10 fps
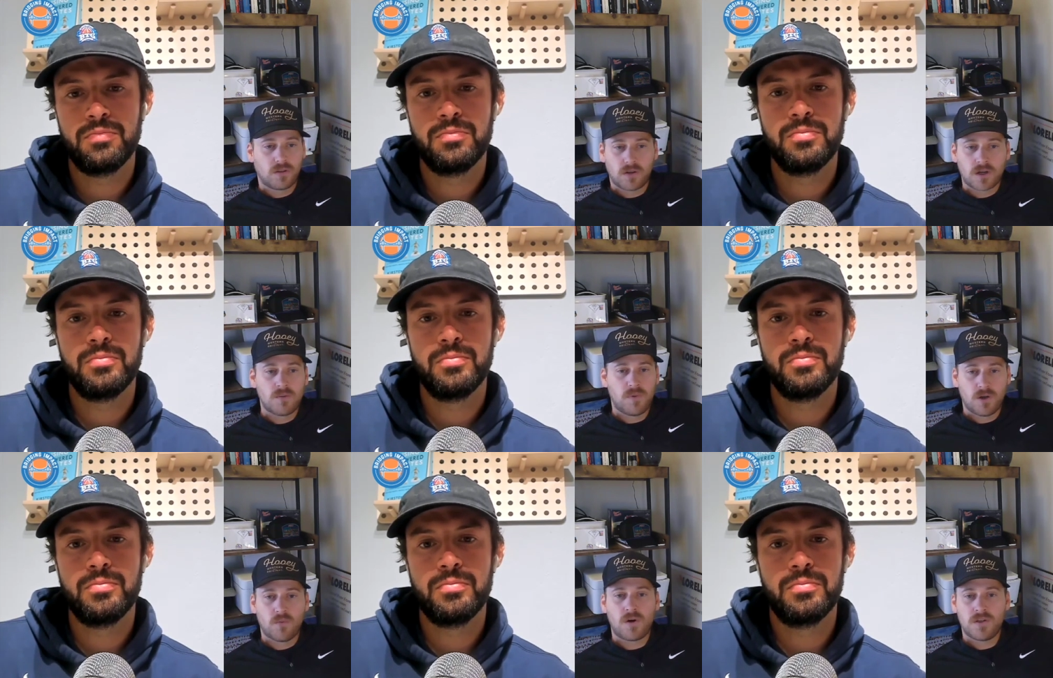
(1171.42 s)
Speaker 1: they're, they're going to
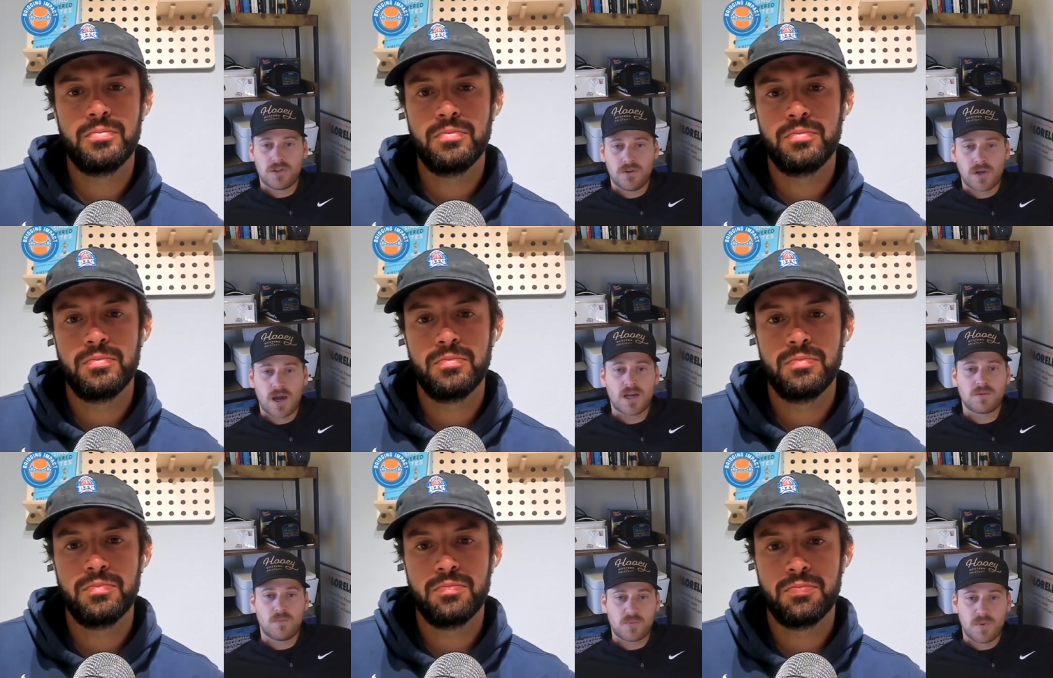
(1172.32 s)
be your one and two
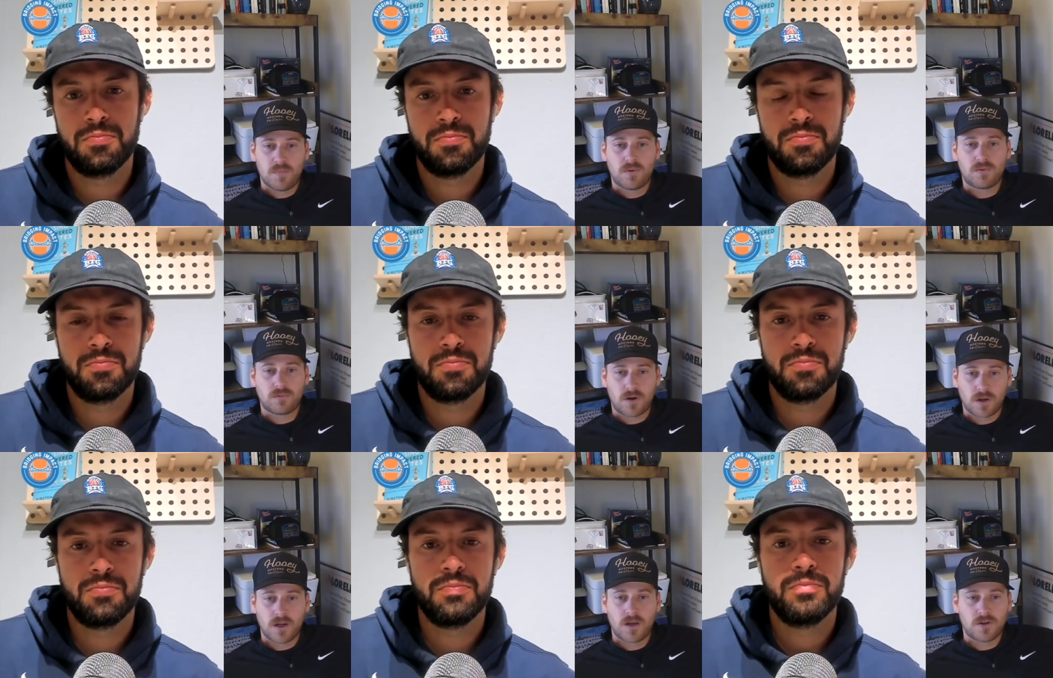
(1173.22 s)
guys. Most people
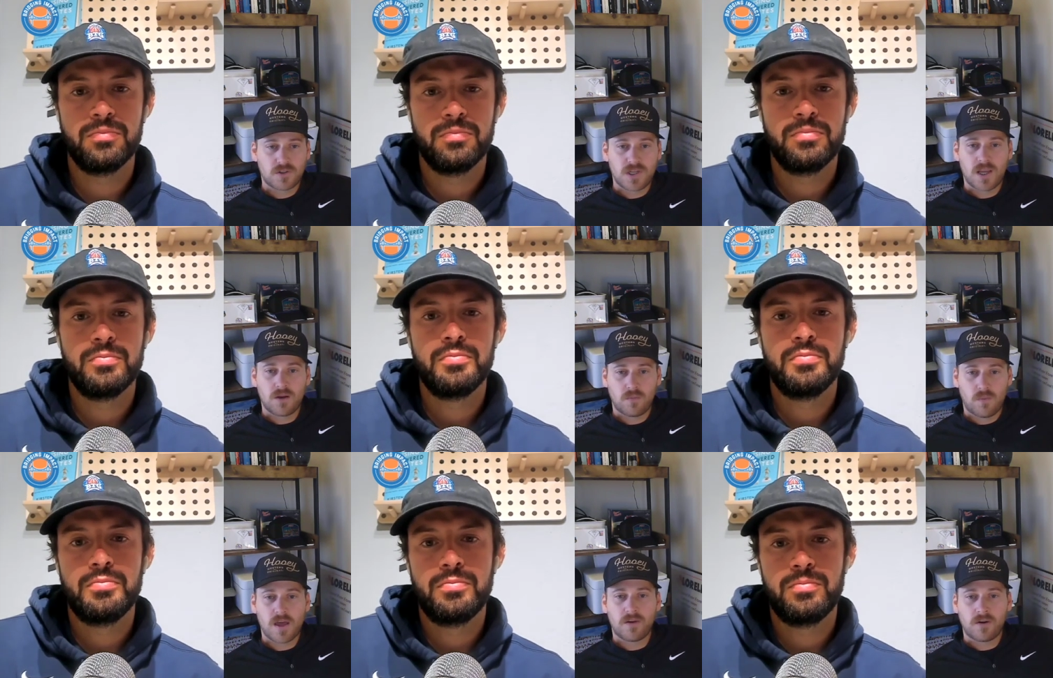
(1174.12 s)
are going to understand
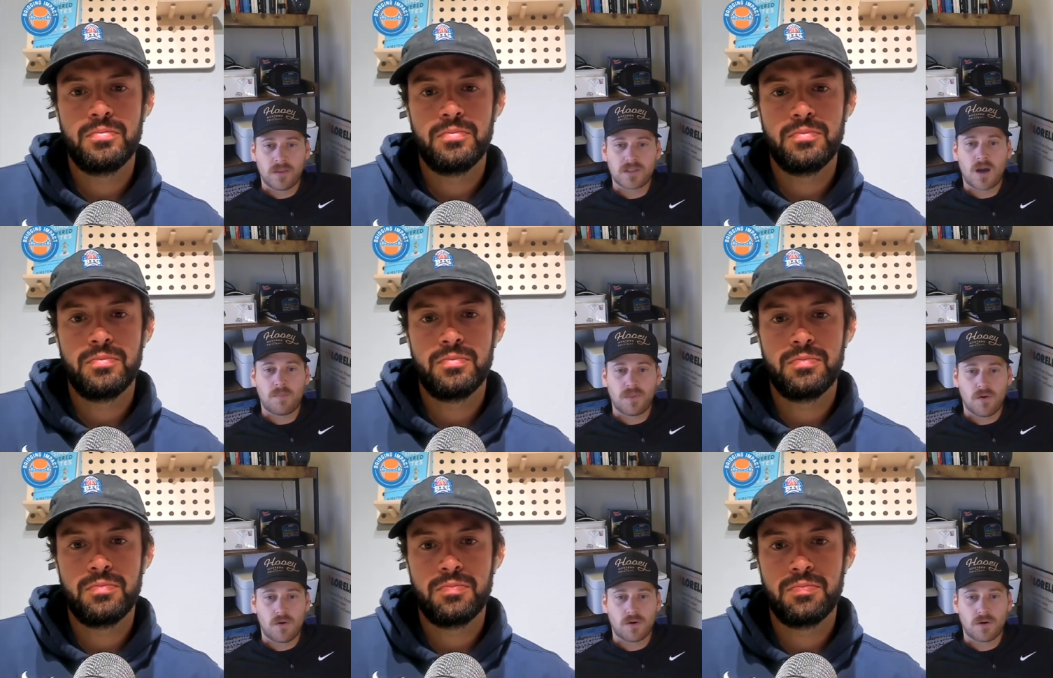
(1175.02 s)
why they're in the top of
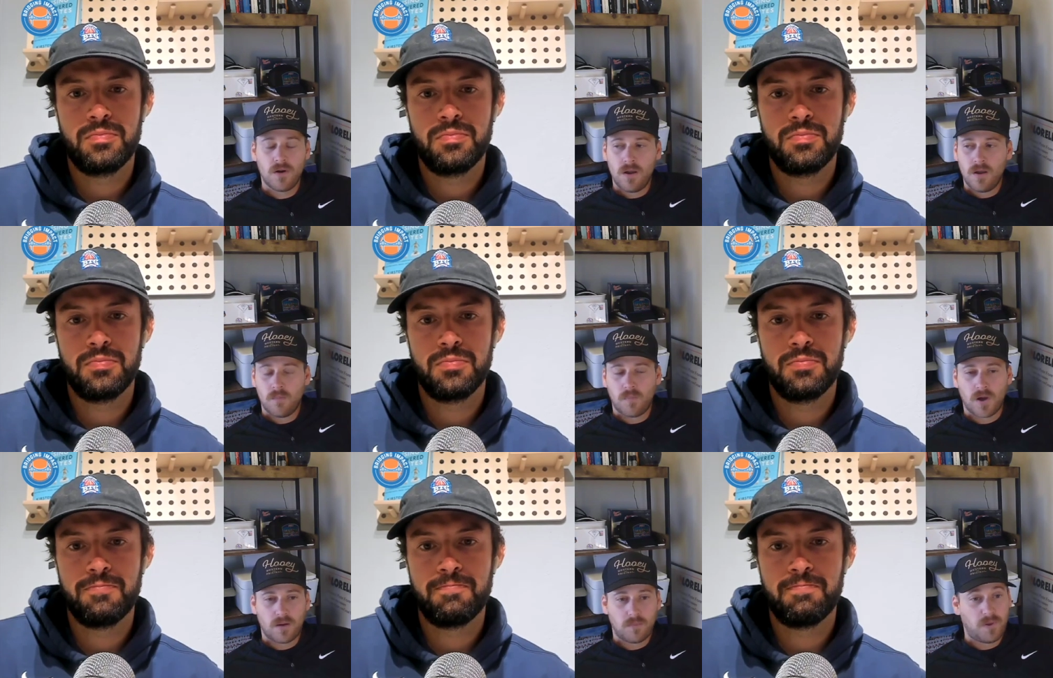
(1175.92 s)
the order,
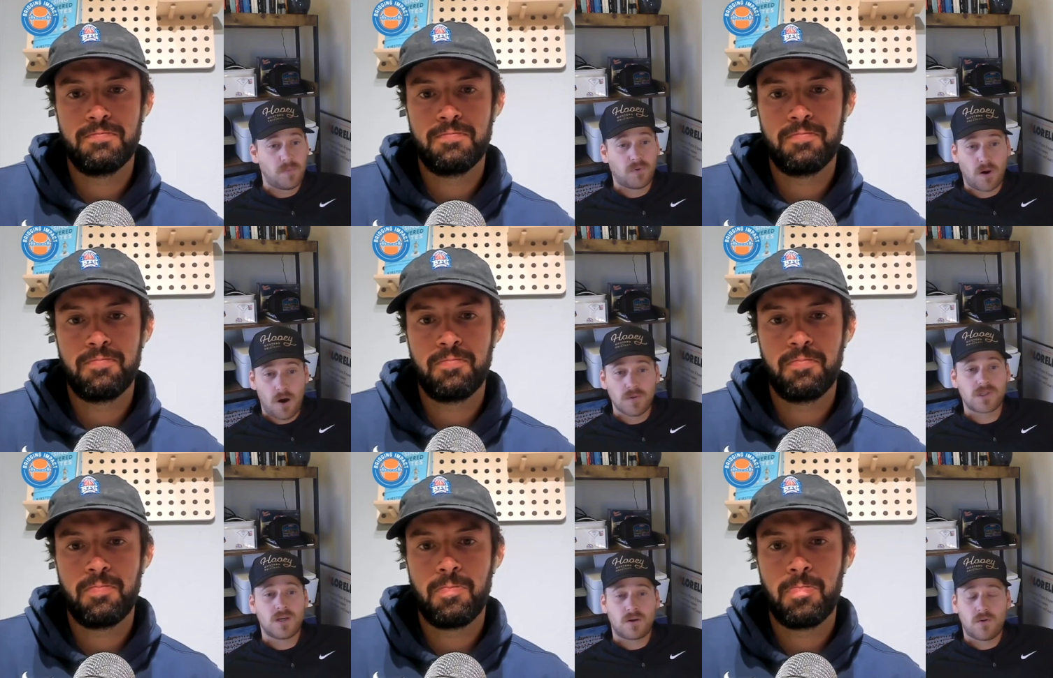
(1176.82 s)
but people are
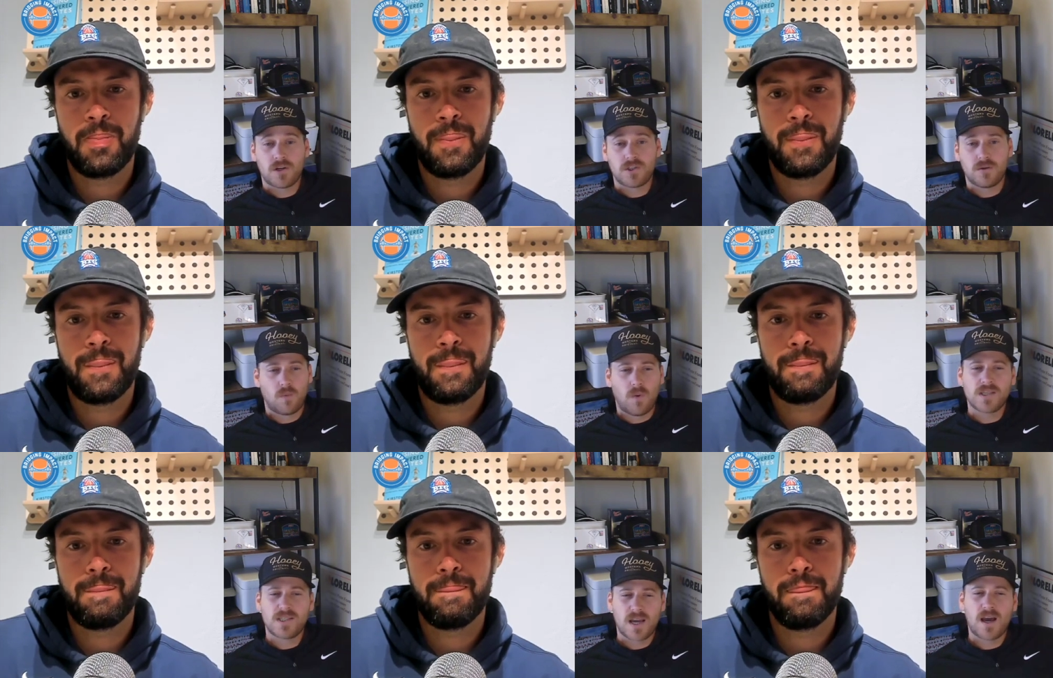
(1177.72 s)
always going to question,
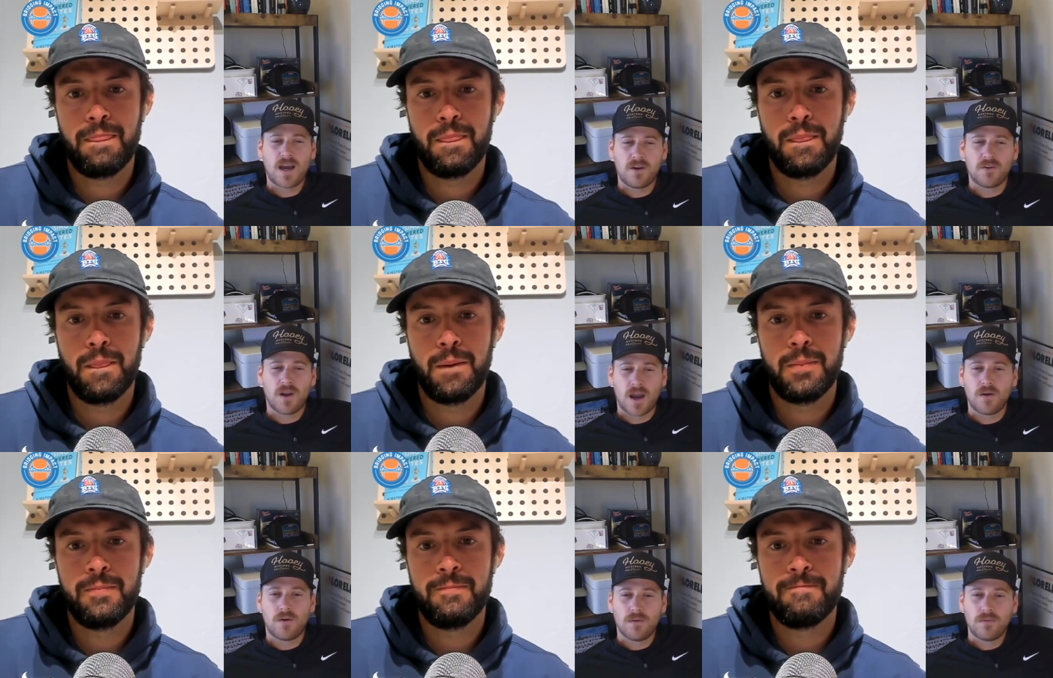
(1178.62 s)
why is that guy in your
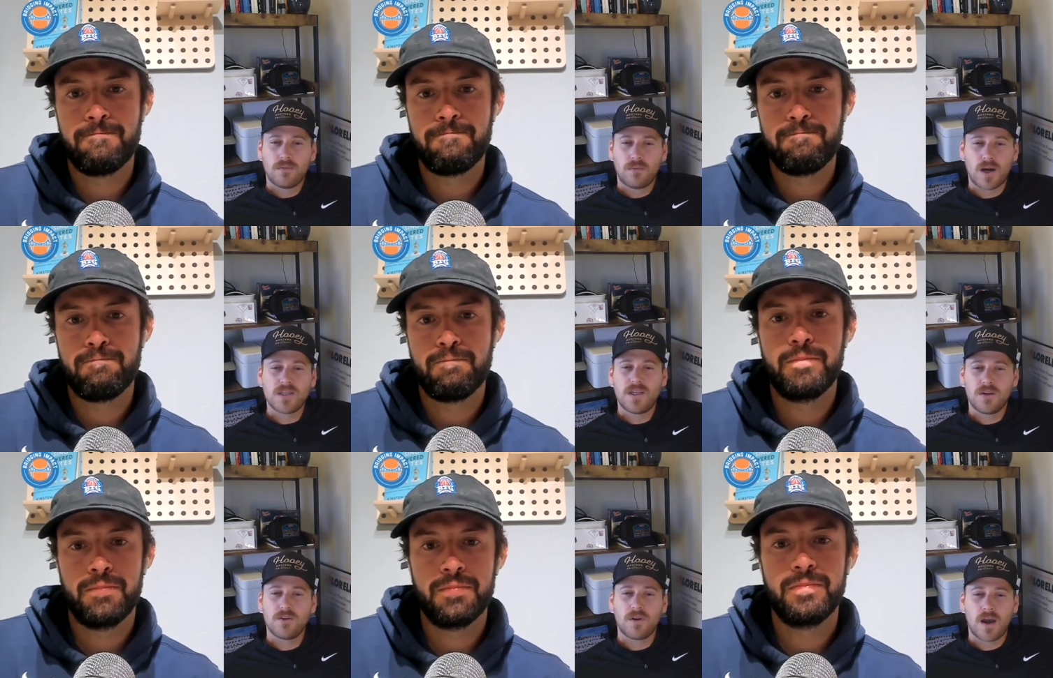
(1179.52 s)
nine hole? Why is
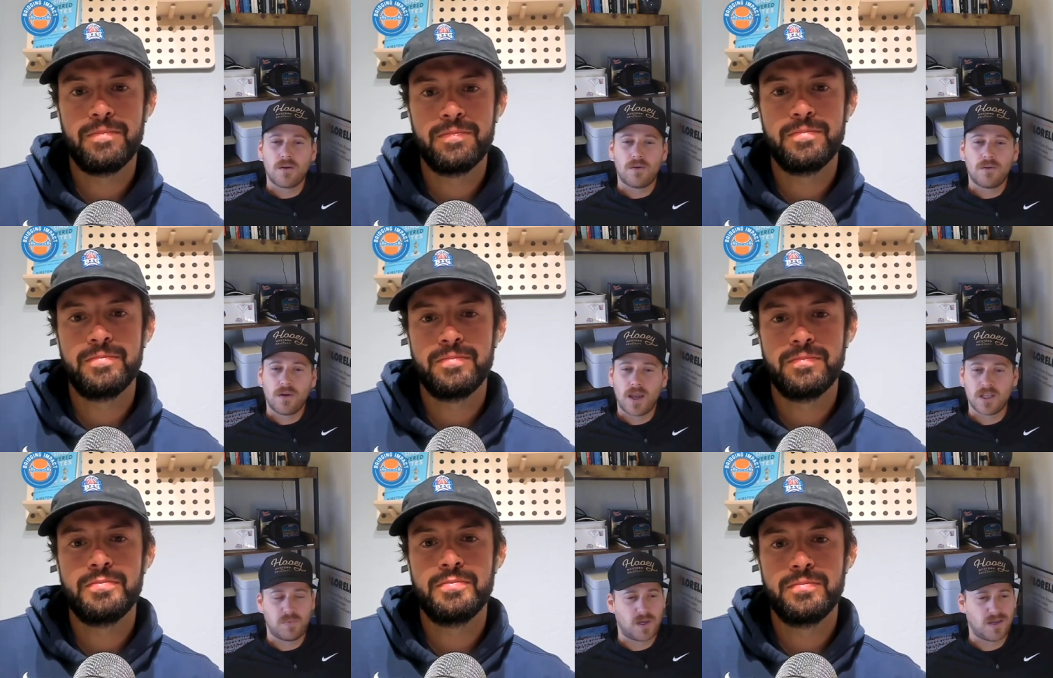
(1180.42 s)
he in your nine hole?
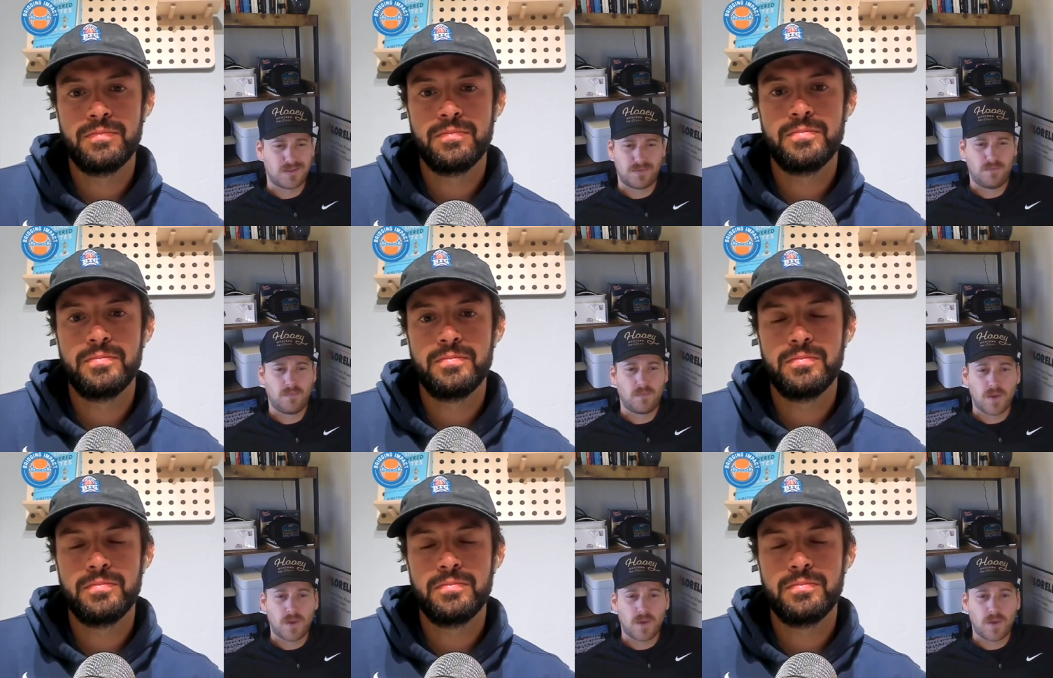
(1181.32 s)
And it's because